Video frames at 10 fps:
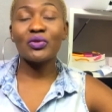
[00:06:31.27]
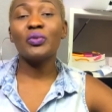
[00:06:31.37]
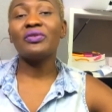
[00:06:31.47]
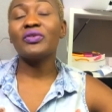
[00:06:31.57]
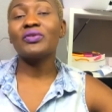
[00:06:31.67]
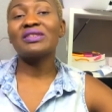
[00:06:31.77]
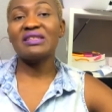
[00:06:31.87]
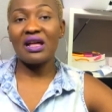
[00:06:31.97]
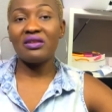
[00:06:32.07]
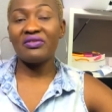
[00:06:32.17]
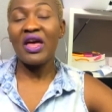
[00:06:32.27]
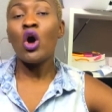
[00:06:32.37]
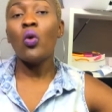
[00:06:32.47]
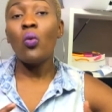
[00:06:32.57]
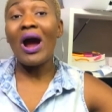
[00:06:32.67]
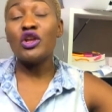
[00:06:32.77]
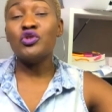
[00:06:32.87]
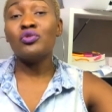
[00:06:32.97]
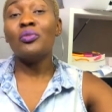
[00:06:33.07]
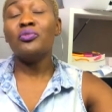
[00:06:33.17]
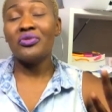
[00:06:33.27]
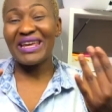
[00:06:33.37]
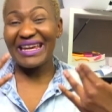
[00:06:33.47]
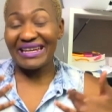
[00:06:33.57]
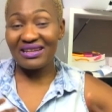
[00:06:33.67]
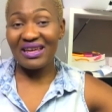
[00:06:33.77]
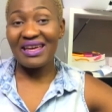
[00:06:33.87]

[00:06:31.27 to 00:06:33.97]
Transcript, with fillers: with yourself while you are bringing